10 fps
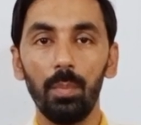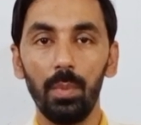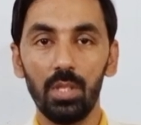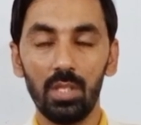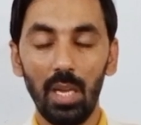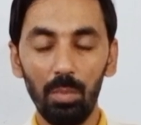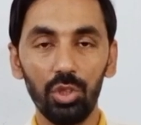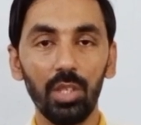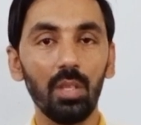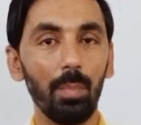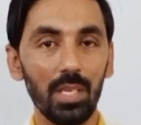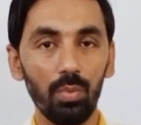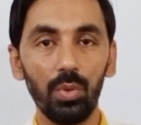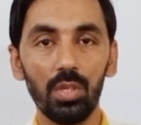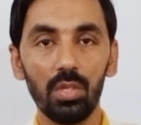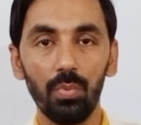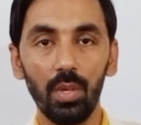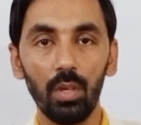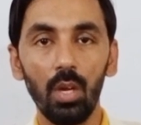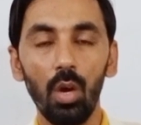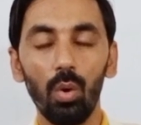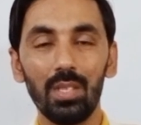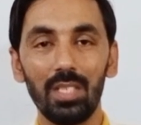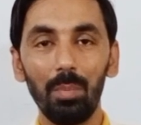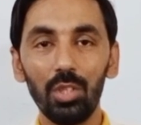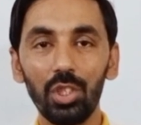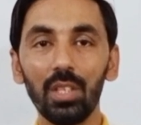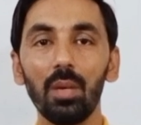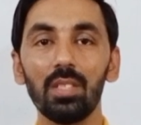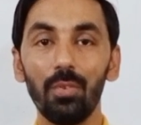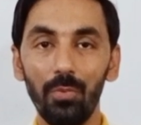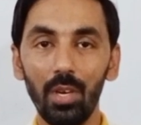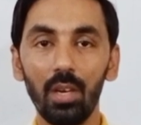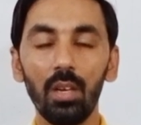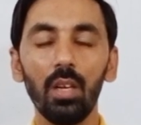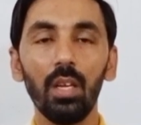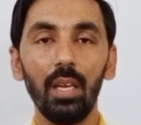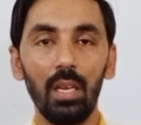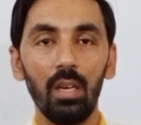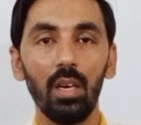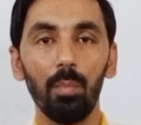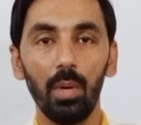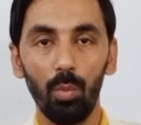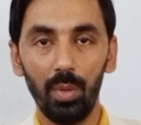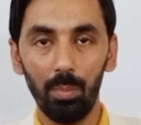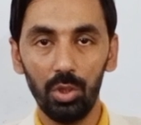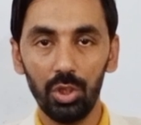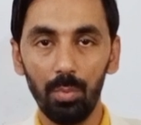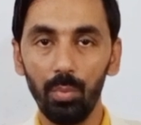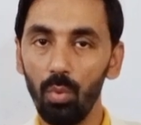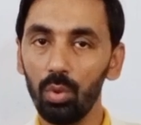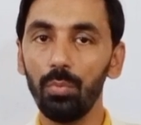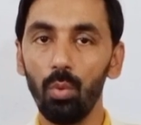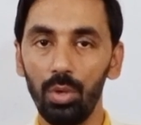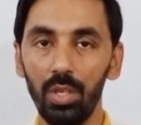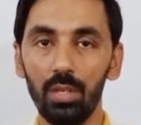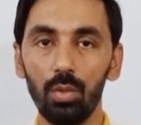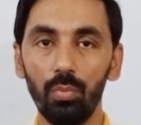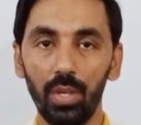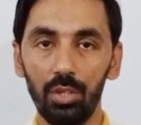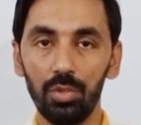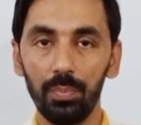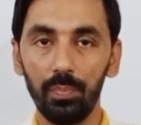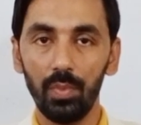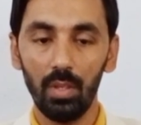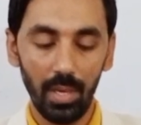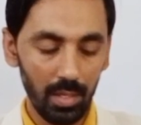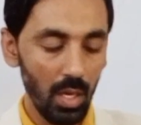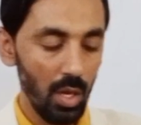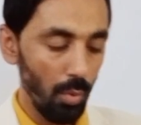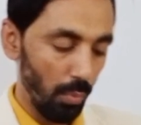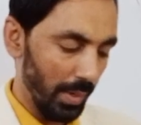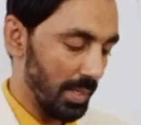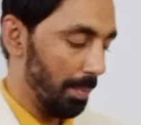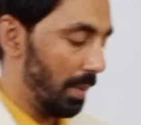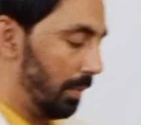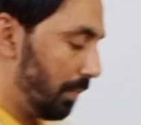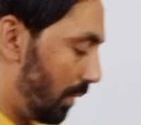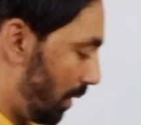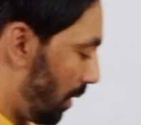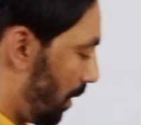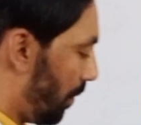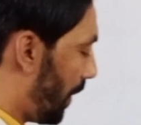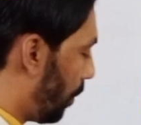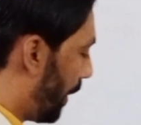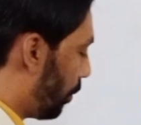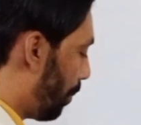is establishing the best vision sphere or establishing the sphere in a myopic patient before the 40 years of age, right? For example, we are going to